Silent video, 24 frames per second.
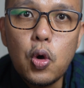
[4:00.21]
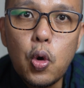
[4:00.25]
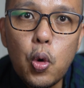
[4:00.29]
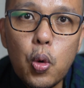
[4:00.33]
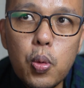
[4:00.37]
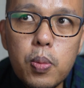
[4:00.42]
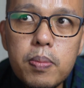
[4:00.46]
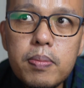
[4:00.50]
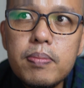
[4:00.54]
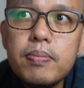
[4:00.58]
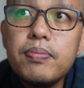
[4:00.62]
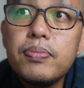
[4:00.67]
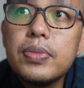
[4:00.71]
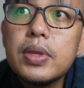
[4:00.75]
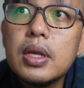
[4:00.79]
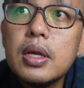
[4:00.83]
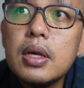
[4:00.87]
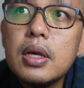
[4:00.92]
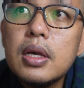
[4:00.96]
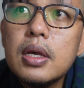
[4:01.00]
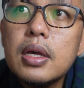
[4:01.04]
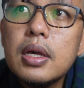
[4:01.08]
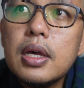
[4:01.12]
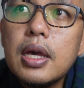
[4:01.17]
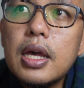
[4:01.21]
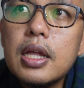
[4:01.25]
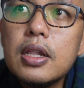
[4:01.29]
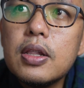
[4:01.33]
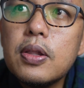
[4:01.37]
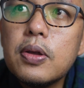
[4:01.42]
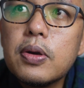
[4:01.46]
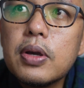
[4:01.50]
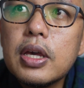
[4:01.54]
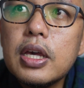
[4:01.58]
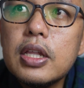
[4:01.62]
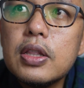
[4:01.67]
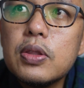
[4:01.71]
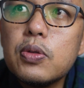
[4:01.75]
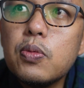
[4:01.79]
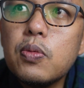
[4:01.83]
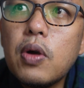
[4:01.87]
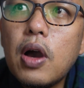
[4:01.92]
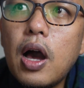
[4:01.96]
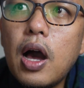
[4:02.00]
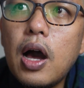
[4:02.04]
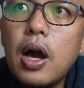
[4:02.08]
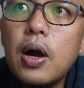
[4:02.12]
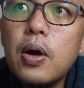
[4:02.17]
home, and look into
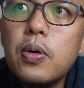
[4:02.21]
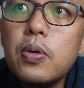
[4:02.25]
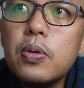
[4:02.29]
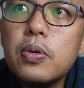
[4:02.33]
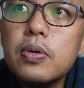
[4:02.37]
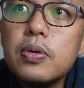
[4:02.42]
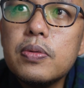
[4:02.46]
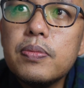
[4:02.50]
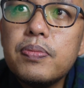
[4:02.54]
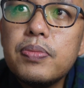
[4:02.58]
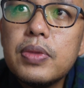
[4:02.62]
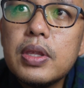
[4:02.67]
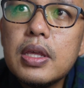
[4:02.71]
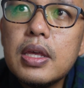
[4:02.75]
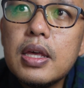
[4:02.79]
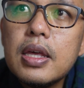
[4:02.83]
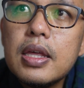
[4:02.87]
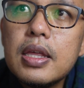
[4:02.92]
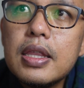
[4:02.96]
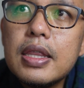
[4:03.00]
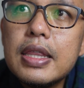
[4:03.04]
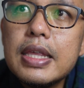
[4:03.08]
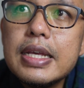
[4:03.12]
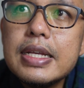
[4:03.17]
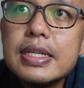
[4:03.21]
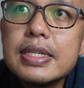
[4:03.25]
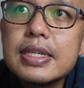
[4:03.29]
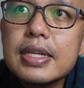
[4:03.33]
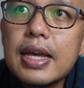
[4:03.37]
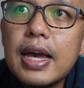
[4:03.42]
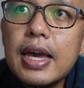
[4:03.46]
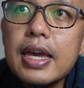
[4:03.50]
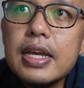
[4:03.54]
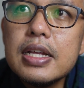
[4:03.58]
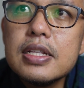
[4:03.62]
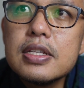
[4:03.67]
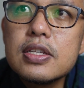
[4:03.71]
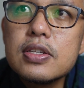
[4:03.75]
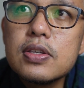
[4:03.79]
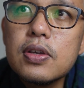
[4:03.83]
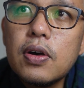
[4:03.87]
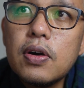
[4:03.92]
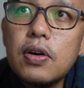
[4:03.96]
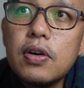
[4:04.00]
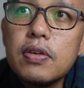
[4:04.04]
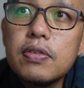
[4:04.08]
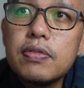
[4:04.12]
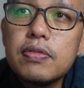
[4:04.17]
how these kinds
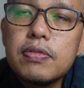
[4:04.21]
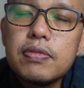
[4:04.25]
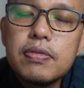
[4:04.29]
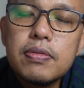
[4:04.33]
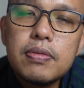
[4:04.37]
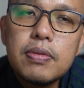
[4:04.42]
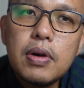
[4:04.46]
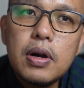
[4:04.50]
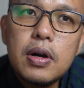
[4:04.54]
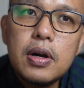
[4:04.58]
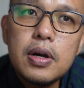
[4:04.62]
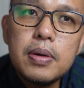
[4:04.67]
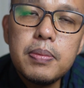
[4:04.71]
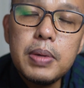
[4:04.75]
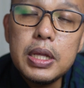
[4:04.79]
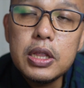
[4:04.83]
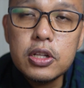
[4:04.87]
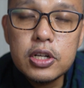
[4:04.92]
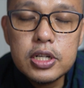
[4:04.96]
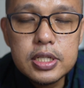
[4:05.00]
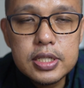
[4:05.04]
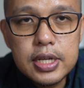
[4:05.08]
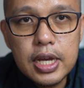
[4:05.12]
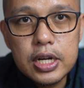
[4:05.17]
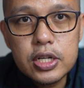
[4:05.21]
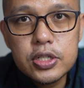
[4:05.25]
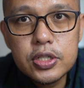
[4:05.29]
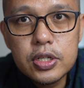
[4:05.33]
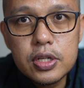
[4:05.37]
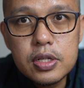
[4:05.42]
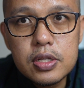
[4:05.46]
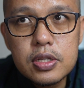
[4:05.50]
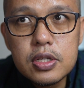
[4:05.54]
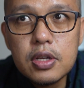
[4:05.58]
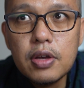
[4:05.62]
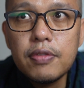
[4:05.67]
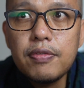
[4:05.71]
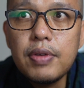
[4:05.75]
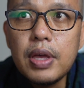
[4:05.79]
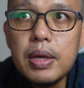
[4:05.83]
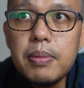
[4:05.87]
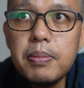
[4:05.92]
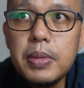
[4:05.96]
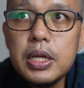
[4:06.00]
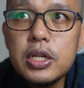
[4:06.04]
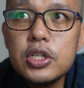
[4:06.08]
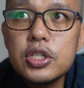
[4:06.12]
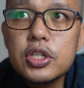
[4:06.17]
of intersections of
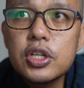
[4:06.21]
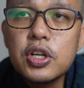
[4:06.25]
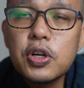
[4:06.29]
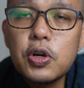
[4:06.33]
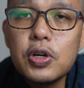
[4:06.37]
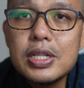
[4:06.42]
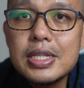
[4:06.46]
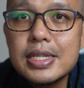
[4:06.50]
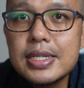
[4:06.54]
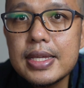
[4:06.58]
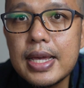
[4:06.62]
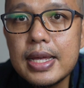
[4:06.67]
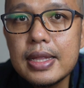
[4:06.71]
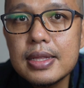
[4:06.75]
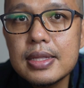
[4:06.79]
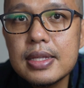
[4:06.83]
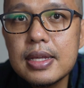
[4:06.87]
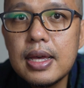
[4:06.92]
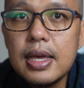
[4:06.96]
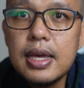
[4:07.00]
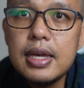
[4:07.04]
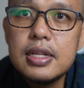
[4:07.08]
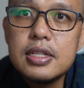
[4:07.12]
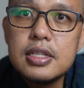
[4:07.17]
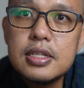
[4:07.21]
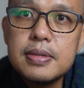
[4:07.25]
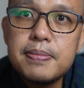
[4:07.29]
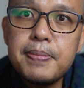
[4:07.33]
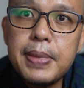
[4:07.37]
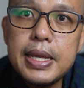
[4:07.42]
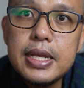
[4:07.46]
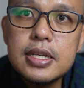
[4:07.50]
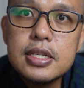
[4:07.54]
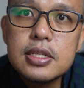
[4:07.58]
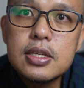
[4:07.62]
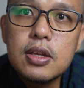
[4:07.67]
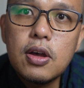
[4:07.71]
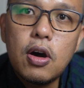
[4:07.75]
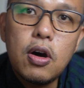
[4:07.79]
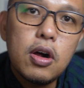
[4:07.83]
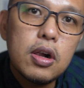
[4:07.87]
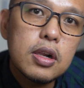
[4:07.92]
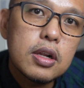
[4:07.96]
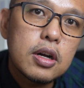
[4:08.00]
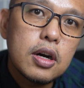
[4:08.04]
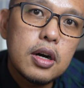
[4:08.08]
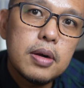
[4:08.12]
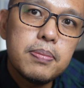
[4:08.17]
image, consent, and space
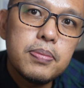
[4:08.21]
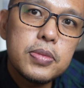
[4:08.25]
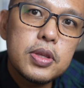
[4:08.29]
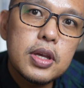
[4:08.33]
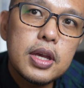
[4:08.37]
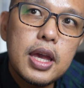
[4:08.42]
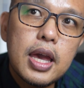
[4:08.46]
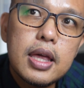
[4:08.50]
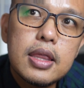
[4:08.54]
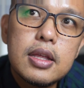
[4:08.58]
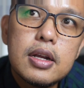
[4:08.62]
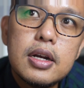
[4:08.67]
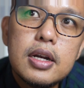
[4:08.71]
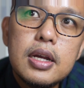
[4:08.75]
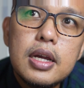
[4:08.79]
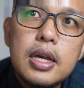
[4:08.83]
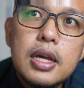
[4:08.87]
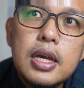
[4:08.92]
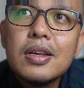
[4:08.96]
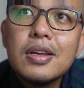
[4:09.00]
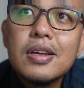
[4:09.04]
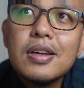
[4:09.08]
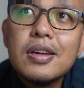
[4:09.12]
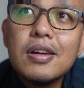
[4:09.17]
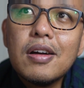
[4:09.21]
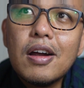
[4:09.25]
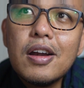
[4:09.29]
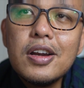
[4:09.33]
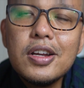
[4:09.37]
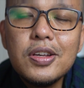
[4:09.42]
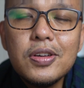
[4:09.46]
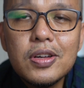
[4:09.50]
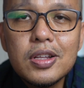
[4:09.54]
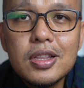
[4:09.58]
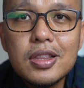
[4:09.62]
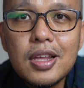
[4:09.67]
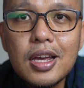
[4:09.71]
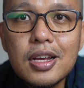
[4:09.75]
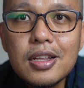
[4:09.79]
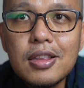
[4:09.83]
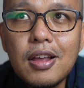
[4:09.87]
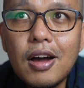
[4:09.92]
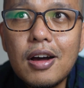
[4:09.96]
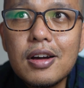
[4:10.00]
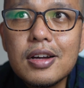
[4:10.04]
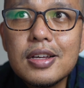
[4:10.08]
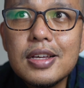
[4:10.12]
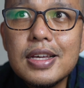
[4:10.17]
all come together. Are you on
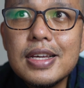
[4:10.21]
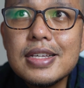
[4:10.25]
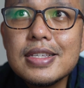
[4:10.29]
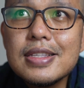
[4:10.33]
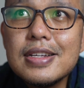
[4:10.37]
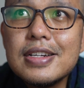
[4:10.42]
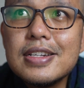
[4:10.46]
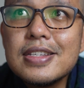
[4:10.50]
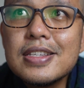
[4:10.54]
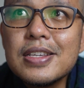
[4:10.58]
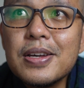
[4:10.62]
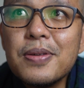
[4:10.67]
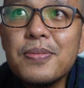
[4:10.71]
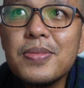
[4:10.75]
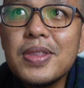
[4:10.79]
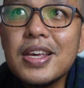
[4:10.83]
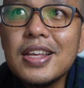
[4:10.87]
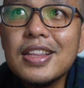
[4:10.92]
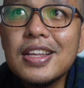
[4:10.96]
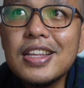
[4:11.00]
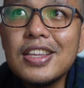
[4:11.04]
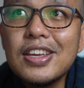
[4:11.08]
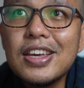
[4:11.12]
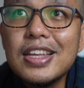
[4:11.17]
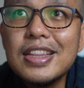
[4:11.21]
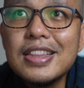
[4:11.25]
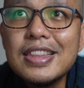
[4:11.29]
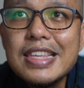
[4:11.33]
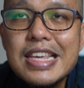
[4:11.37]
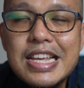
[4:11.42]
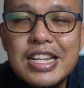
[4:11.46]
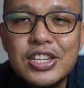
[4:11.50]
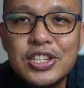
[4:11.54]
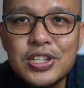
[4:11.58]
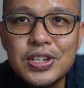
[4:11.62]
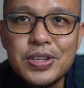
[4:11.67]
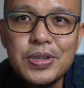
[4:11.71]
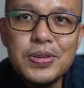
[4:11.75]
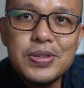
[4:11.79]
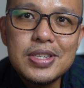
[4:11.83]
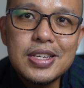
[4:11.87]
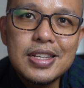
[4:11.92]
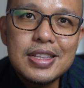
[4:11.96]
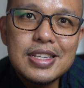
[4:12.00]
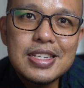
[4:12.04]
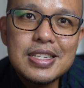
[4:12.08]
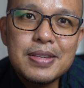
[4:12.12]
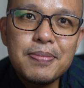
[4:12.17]
TikTok? Is there something that you can teach
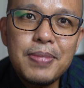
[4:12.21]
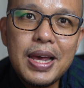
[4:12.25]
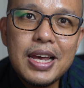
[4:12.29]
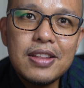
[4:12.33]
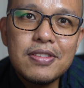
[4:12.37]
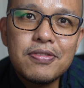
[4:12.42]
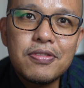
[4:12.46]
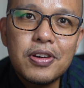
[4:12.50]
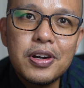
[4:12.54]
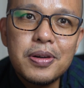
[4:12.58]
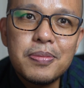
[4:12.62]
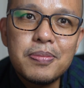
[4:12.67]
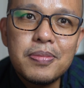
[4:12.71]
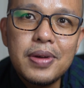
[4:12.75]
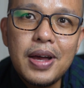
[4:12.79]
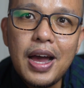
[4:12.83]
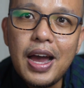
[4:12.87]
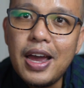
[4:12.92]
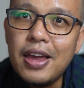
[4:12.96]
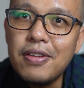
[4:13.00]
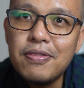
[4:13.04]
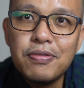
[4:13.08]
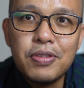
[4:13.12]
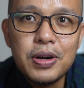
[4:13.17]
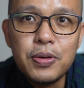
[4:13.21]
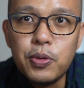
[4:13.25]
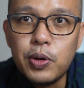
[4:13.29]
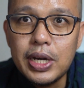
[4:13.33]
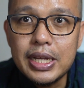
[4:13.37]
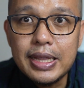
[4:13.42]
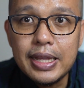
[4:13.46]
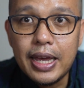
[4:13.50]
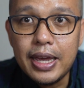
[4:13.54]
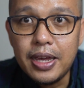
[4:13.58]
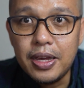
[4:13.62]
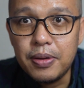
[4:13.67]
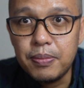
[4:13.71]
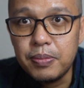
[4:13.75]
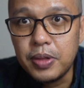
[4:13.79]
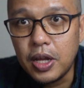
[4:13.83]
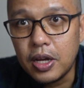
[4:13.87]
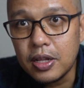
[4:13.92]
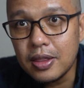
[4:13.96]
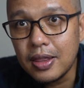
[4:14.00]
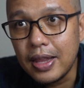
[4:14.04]
using this platform? I, for one, I am not